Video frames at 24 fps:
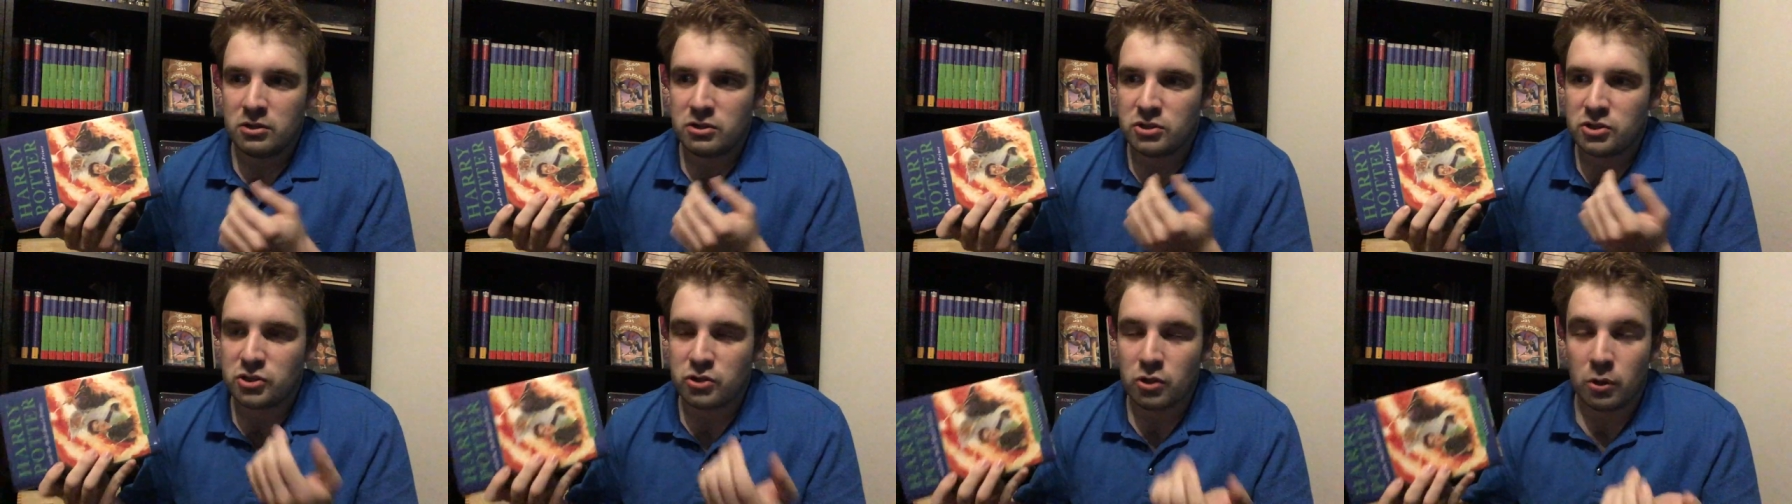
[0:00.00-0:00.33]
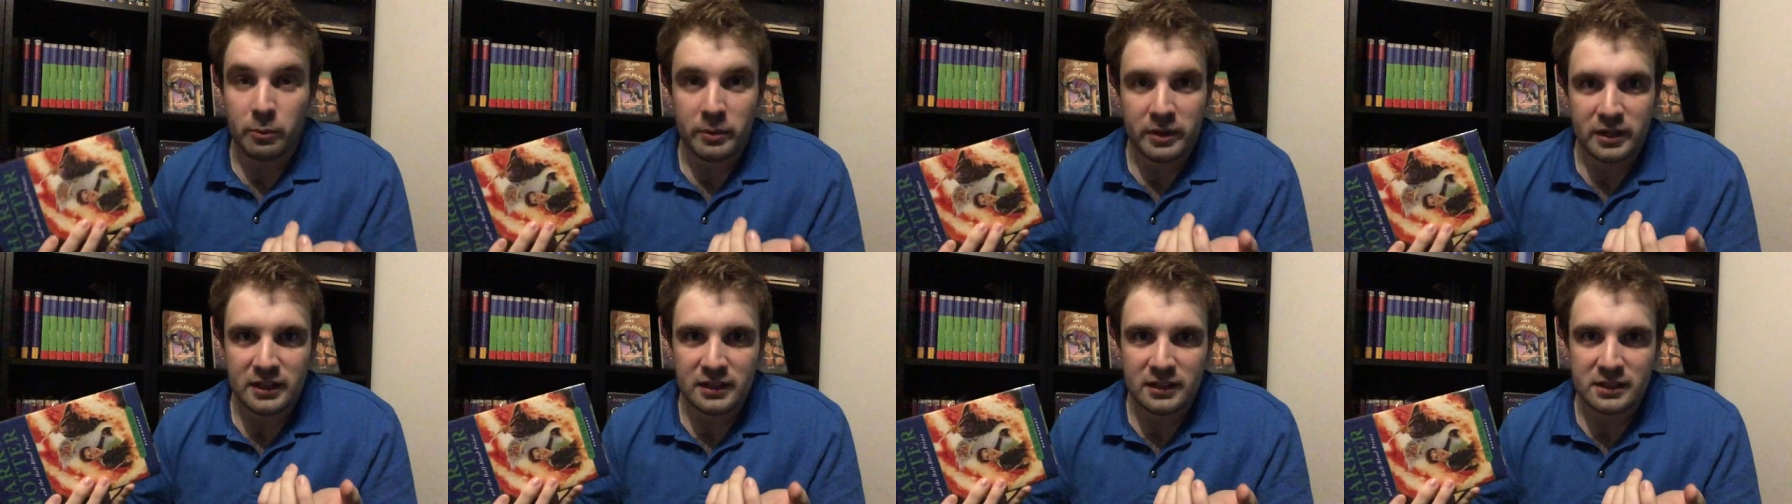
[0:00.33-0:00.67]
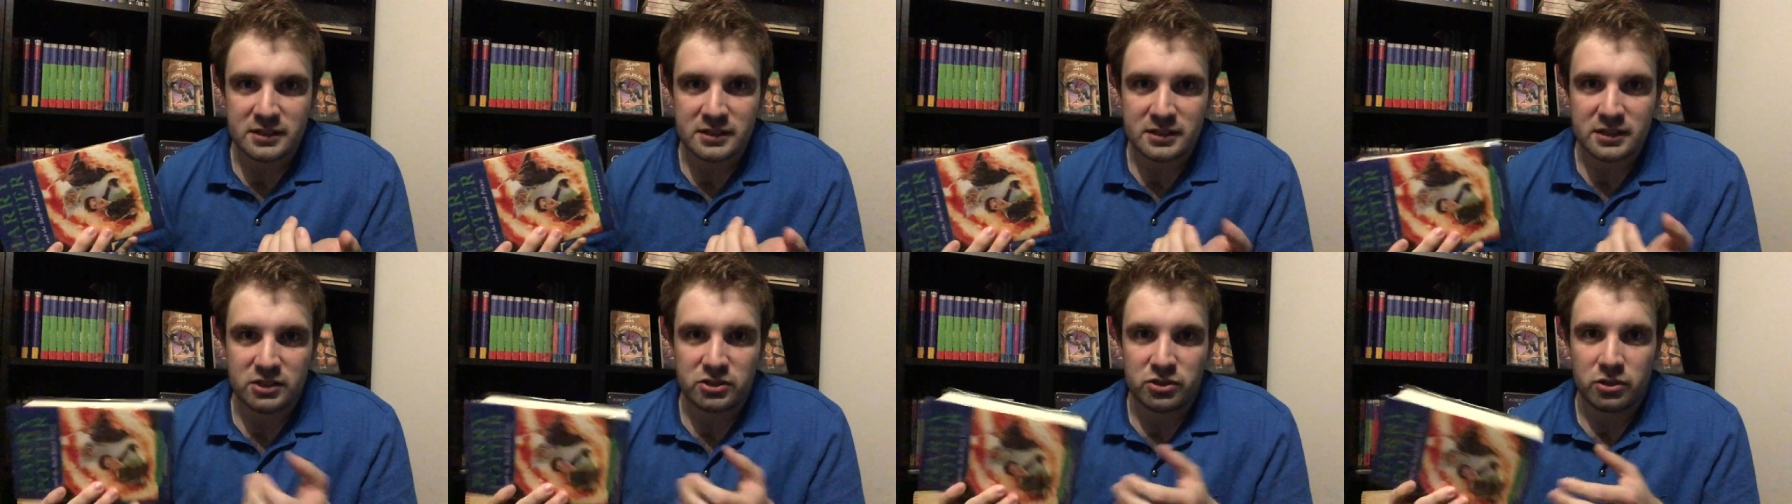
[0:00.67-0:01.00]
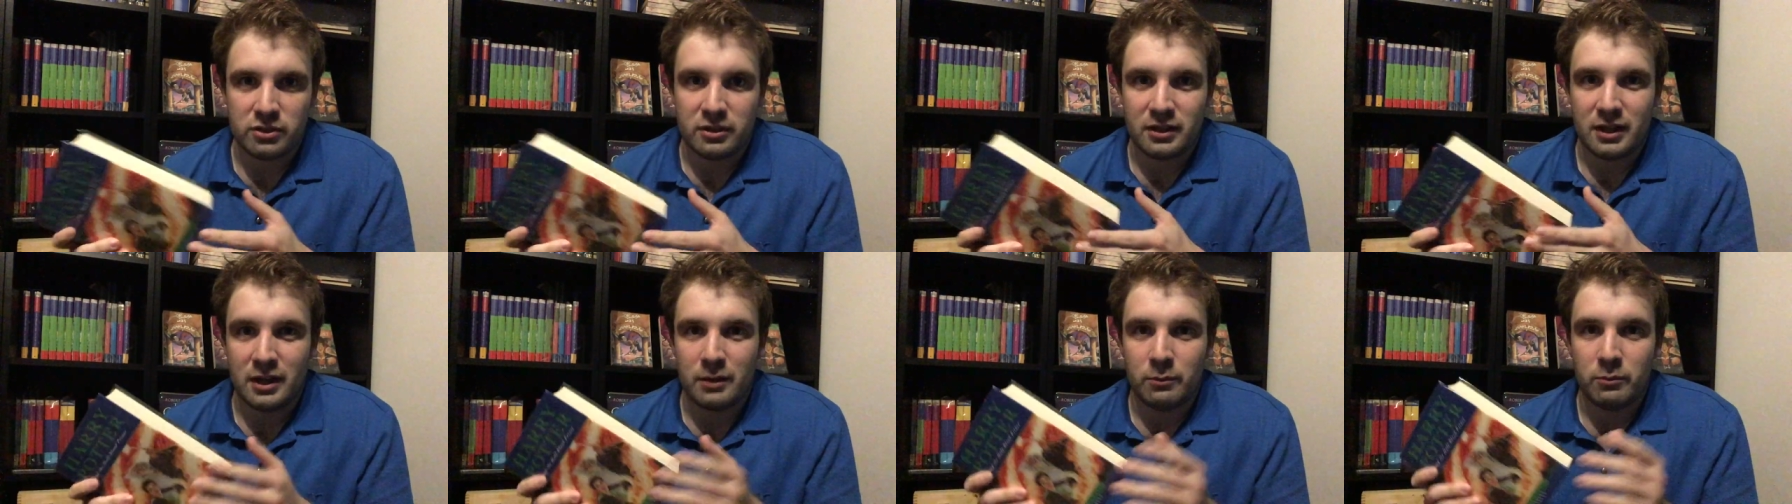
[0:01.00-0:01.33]
so many listings
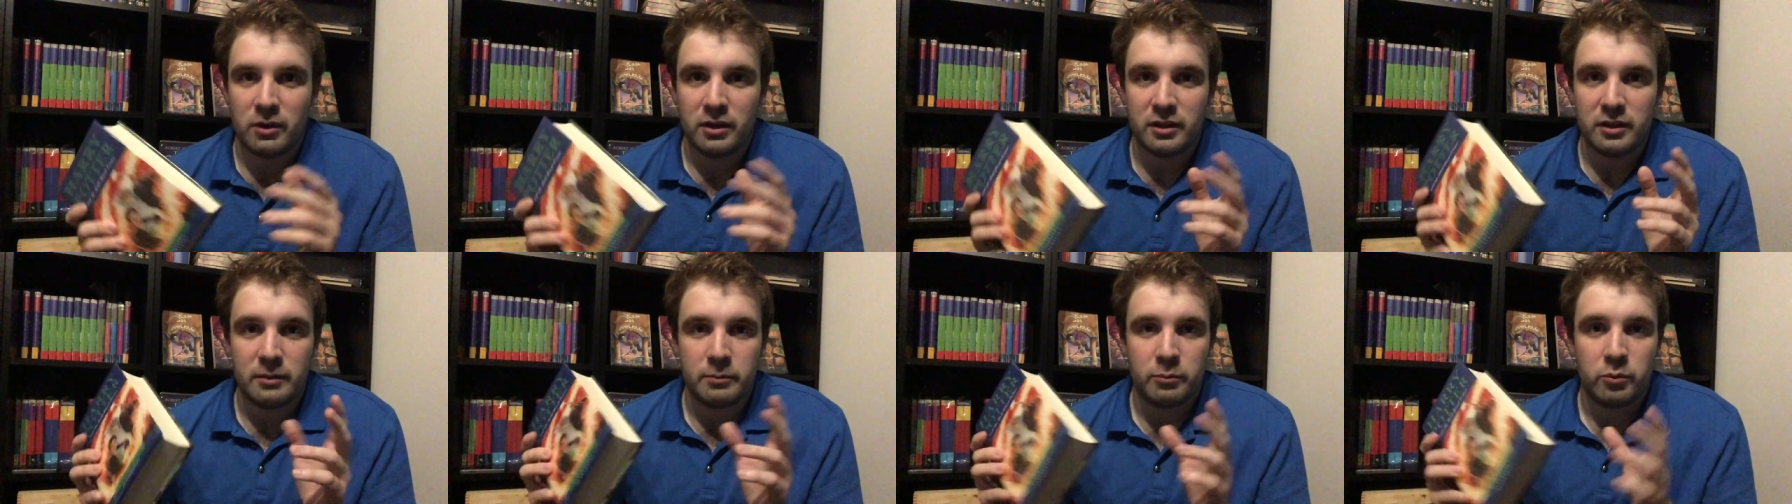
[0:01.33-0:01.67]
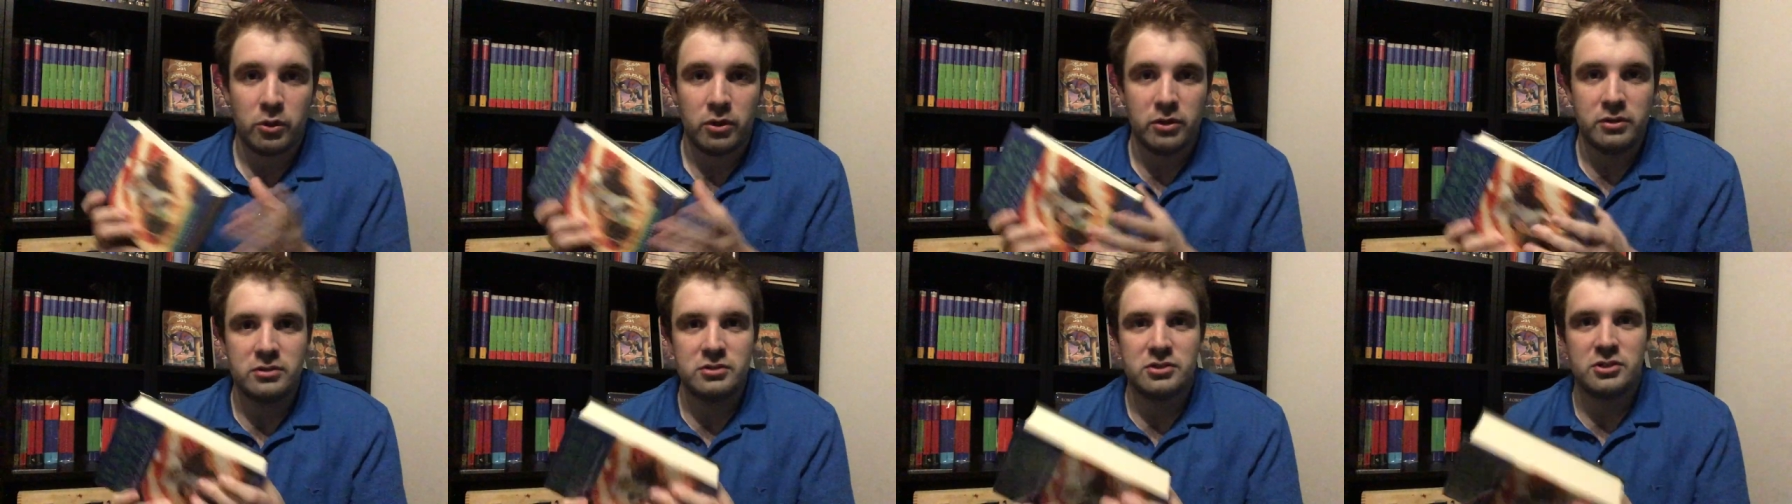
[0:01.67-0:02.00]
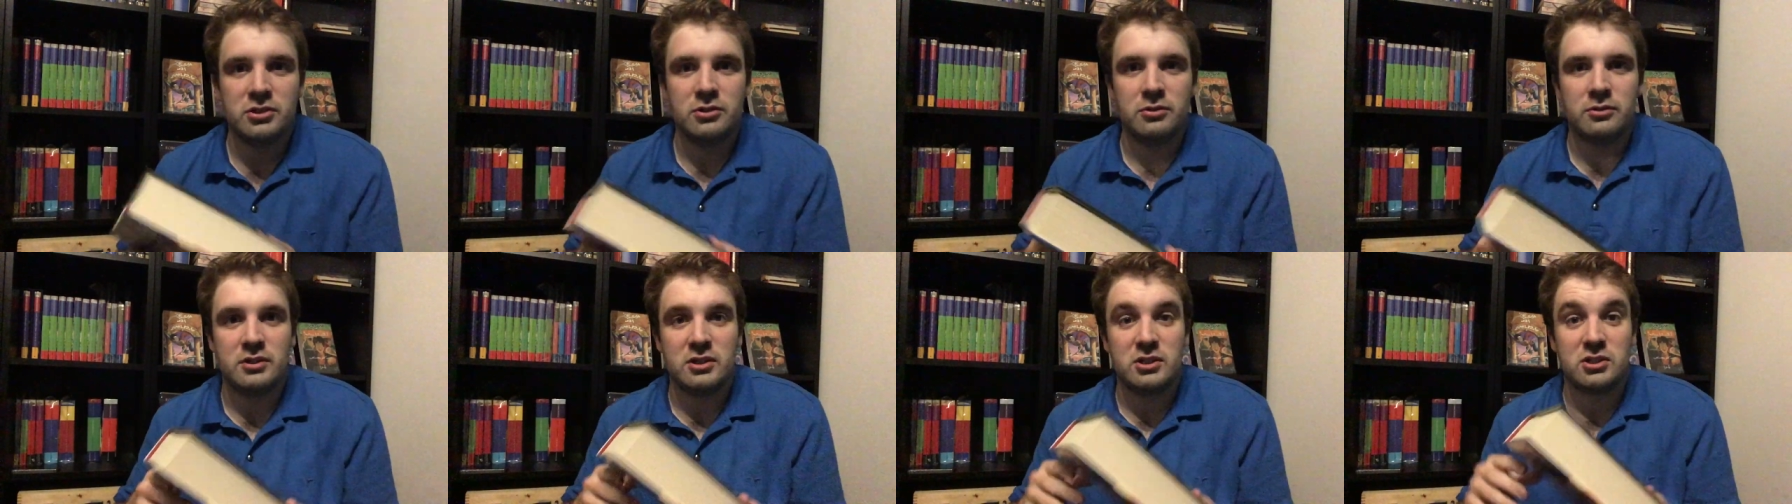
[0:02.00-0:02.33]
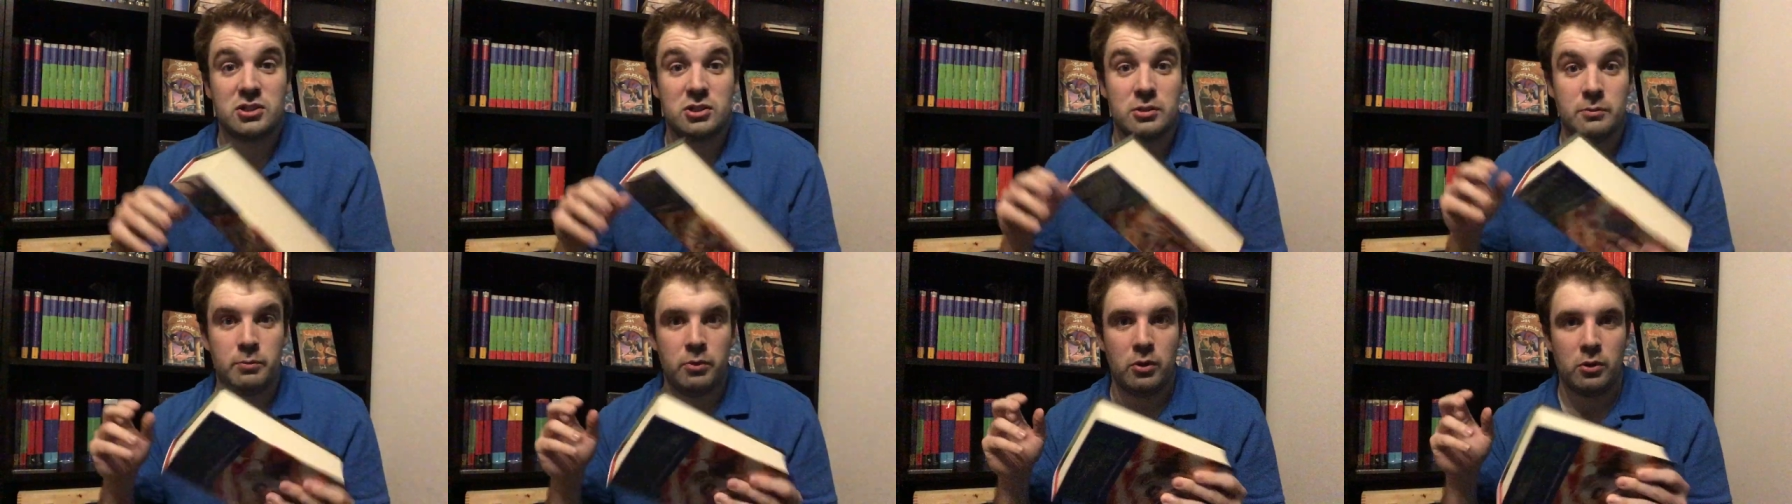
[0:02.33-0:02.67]
online where they point to
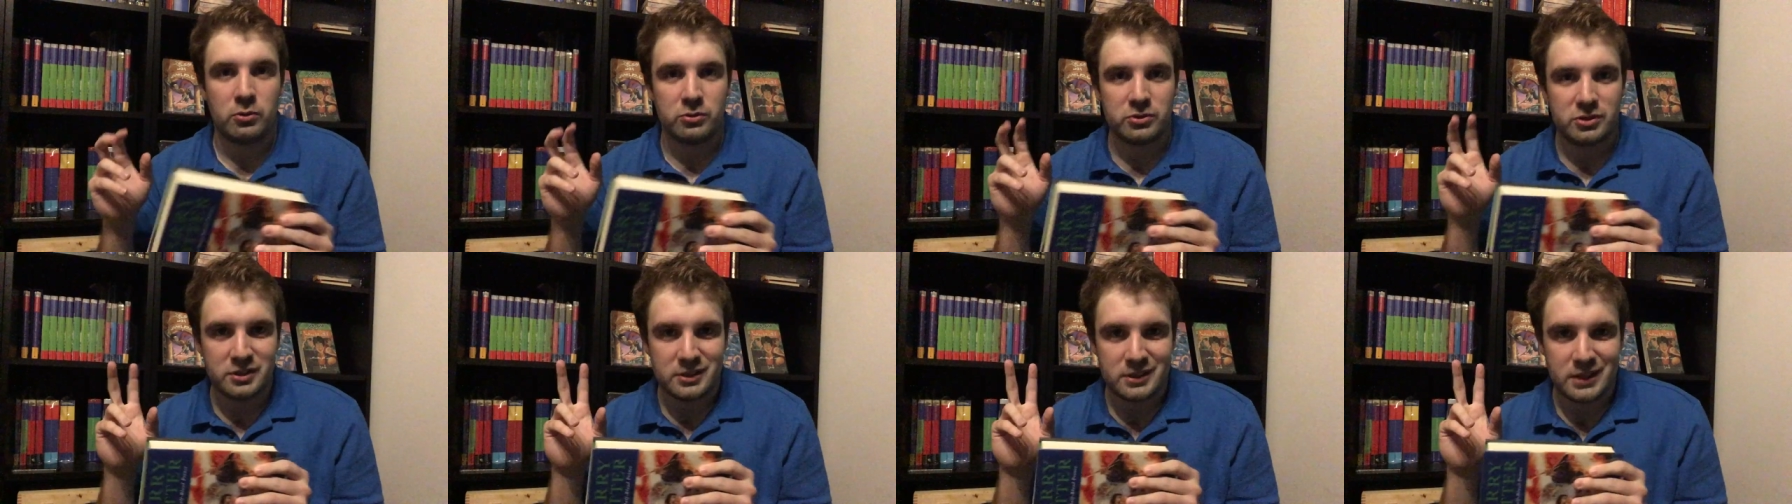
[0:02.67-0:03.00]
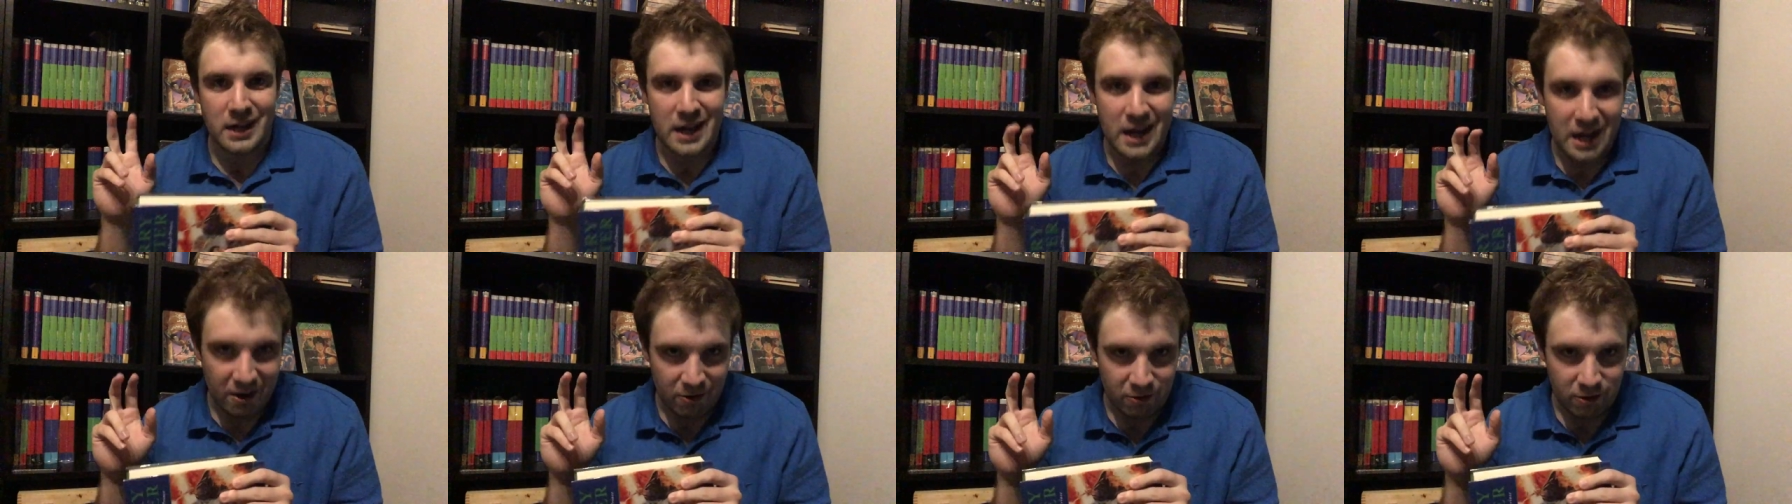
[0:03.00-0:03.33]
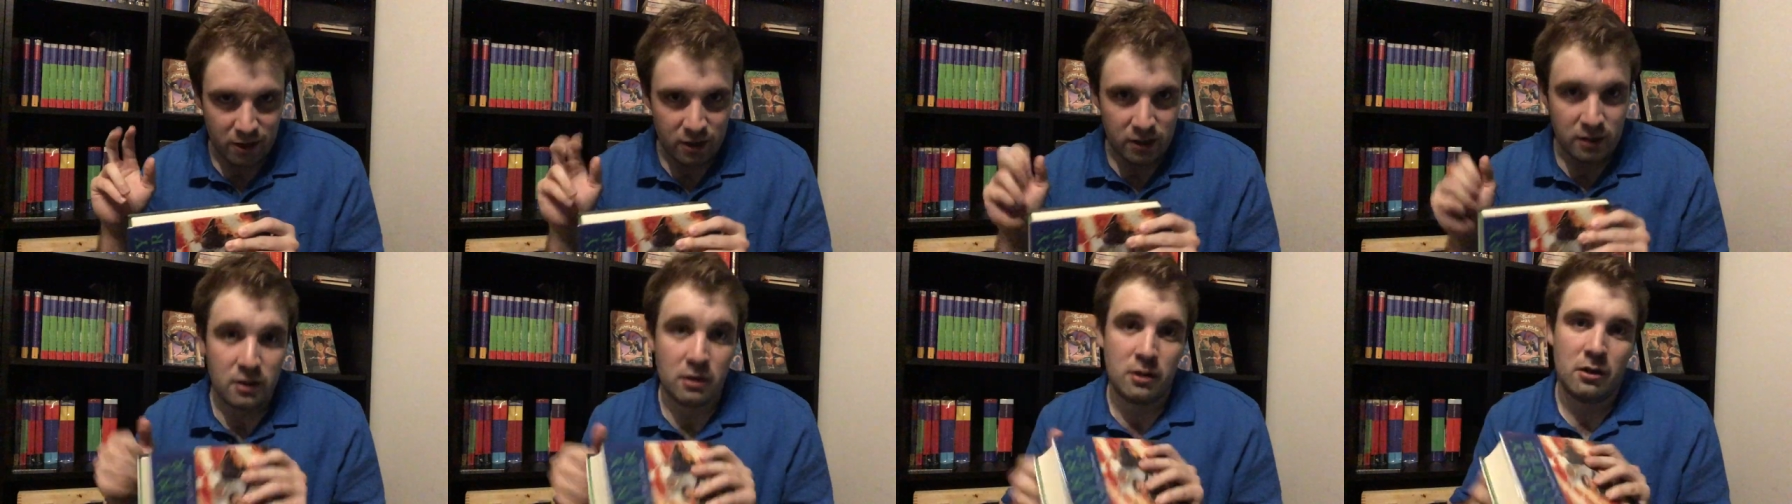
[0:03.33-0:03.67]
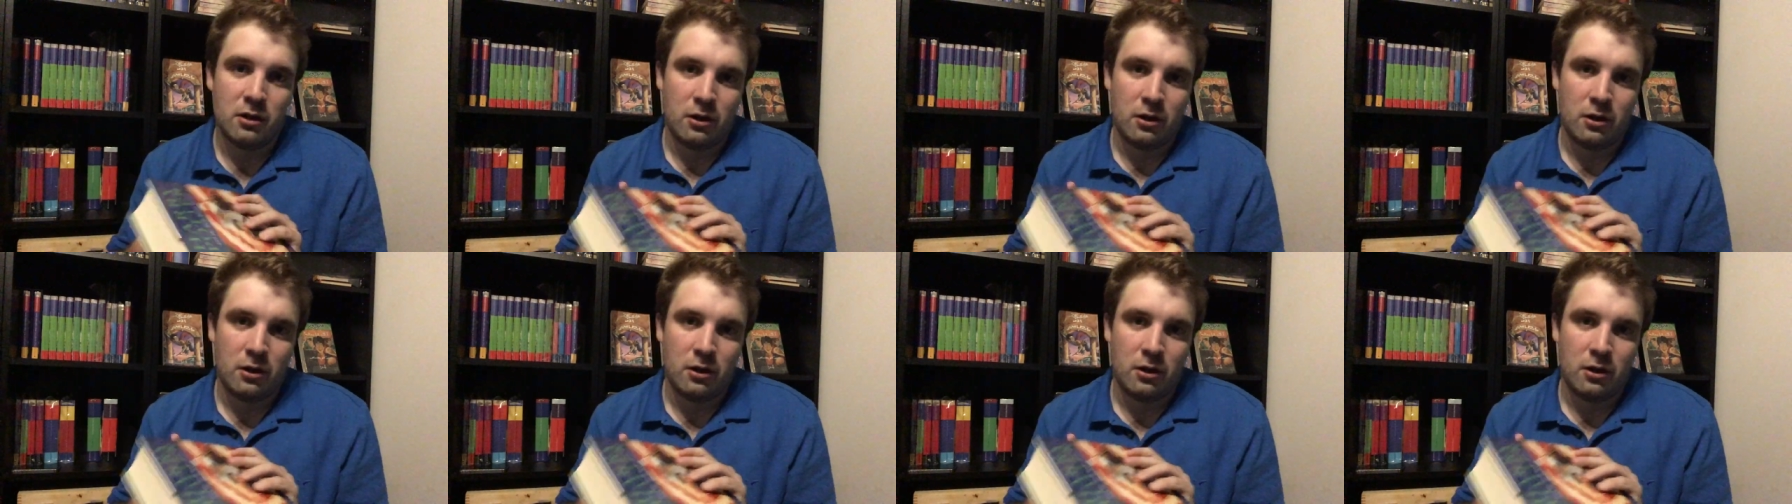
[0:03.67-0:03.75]
this supposed error